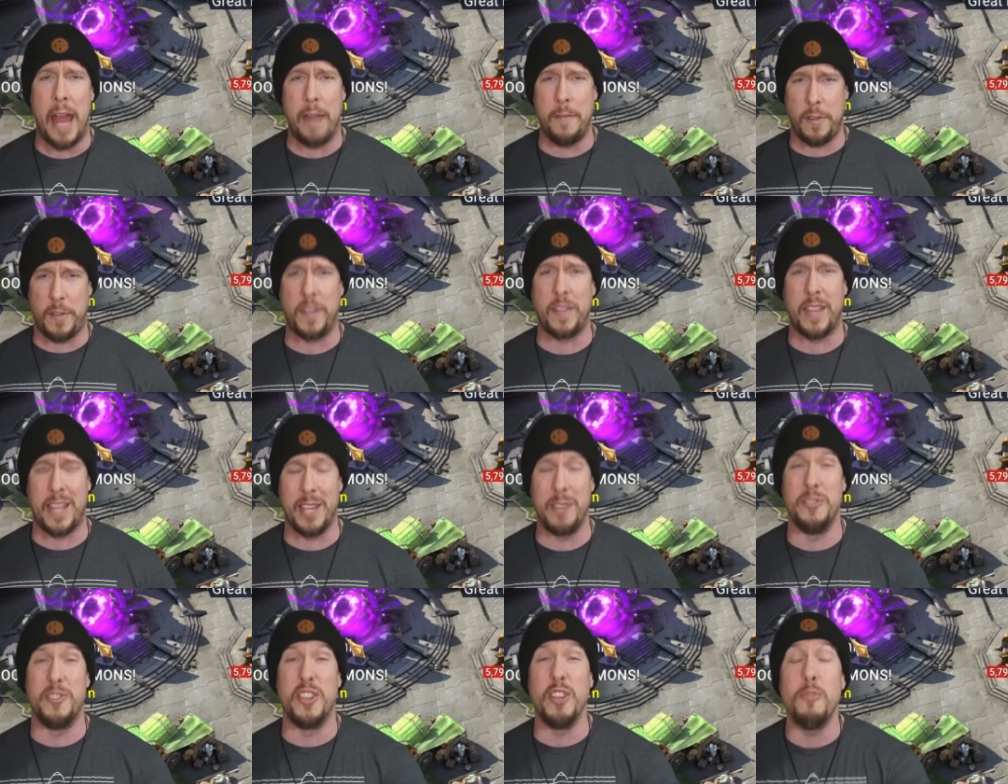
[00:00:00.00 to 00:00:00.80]
everything that
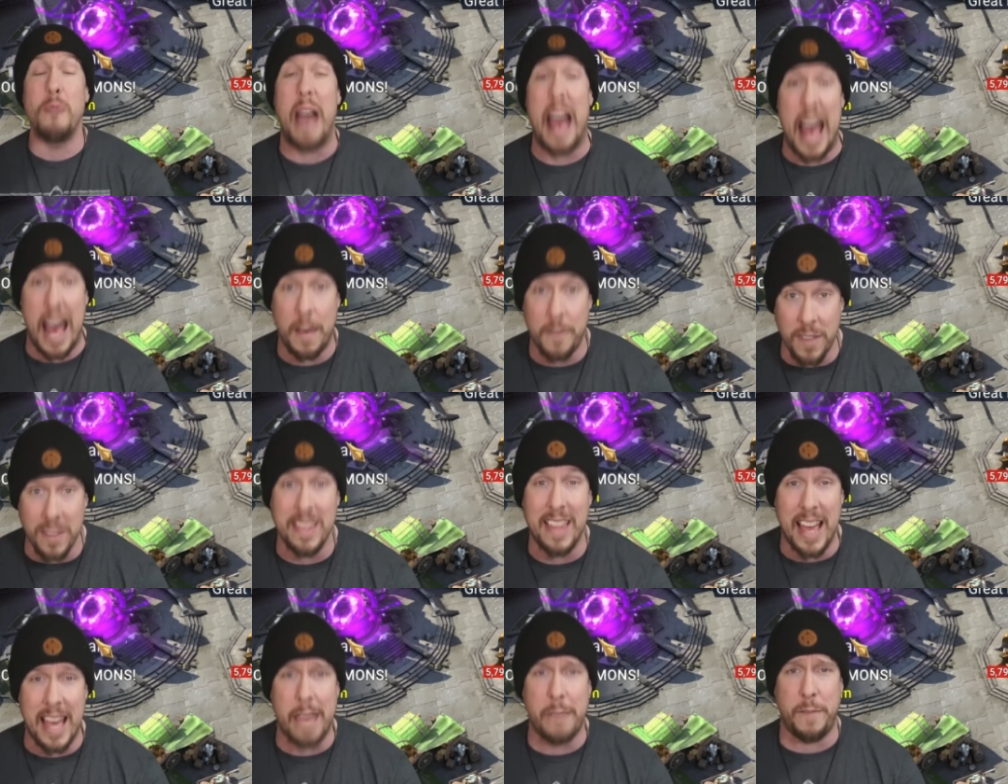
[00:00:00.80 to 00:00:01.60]
you do have in
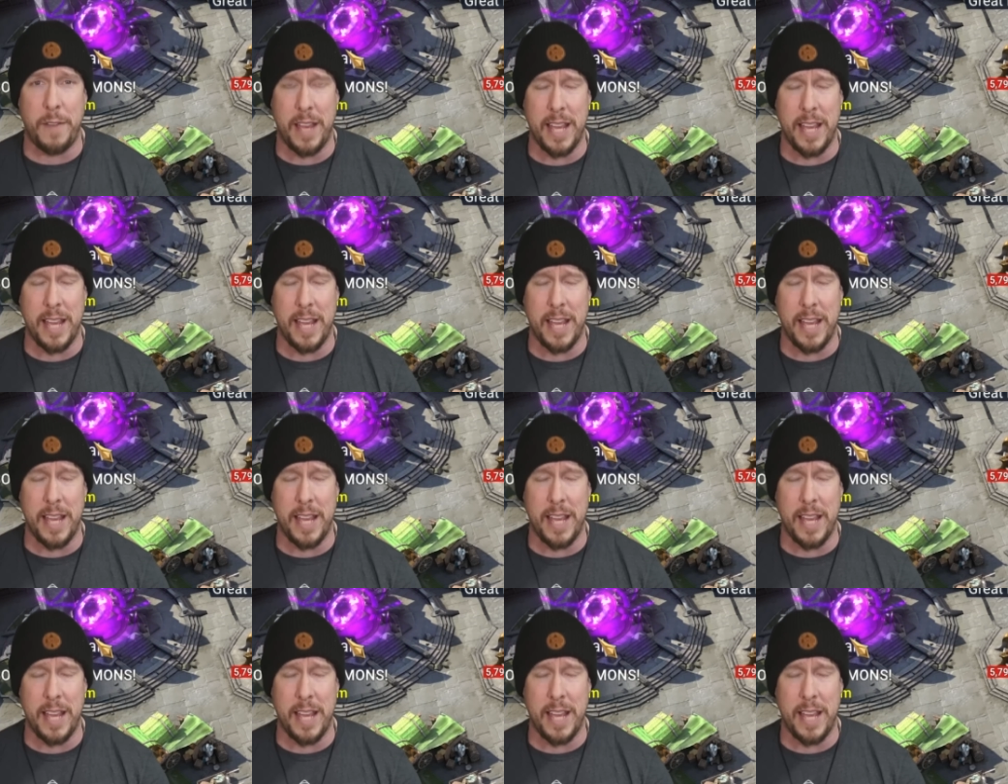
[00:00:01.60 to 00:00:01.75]
life